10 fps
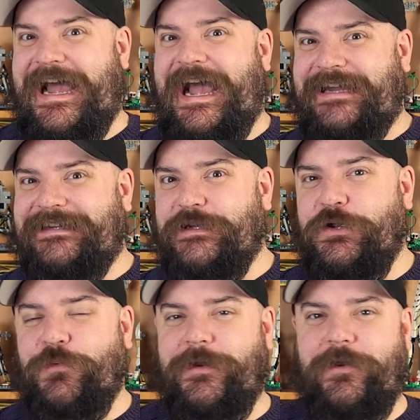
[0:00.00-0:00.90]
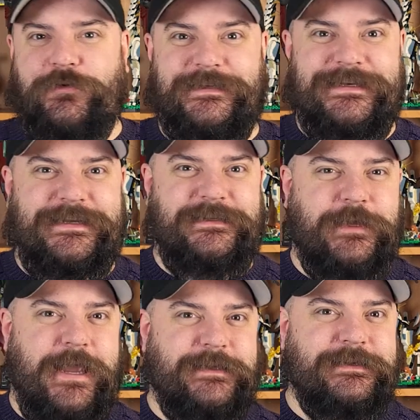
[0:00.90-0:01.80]
and we're going to need to
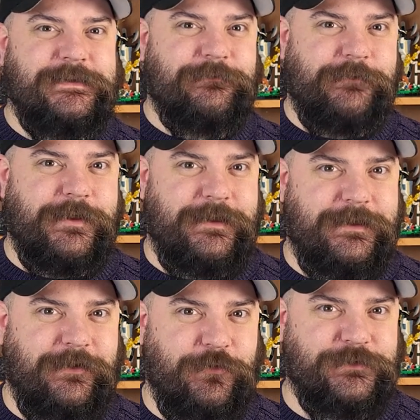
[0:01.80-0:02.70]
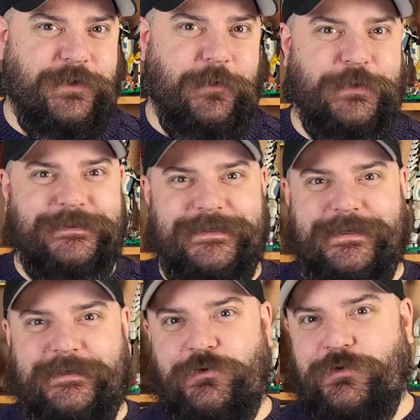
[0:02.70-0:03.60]
get really close up to
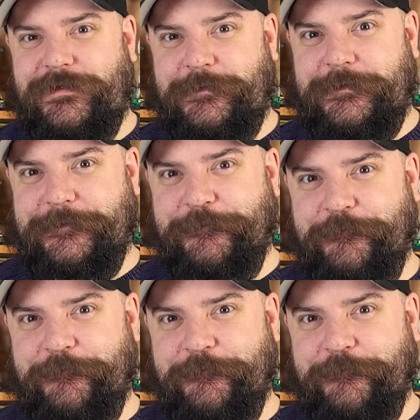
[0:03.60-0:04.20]
these crisps.